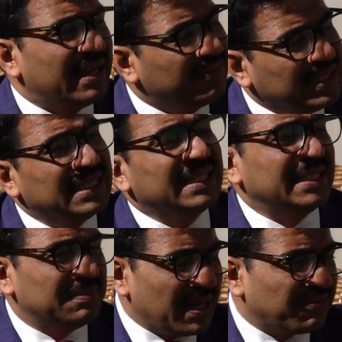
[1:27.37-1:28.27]
Everything
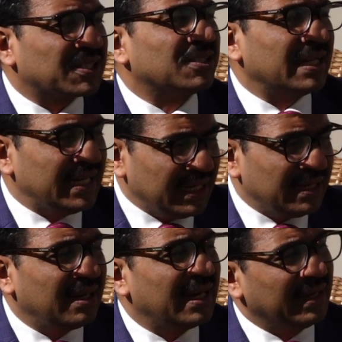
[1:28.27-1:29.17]
is manufactured in
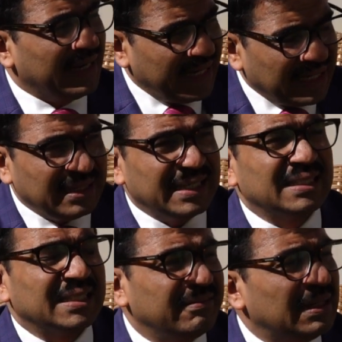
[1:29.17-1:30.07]
India, and again it
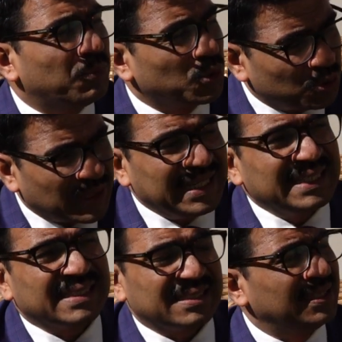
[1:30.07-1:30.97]
is giving a push to the
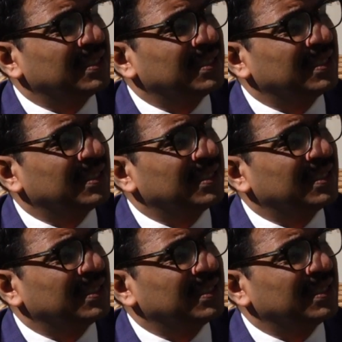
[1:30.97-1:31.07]
IT sector.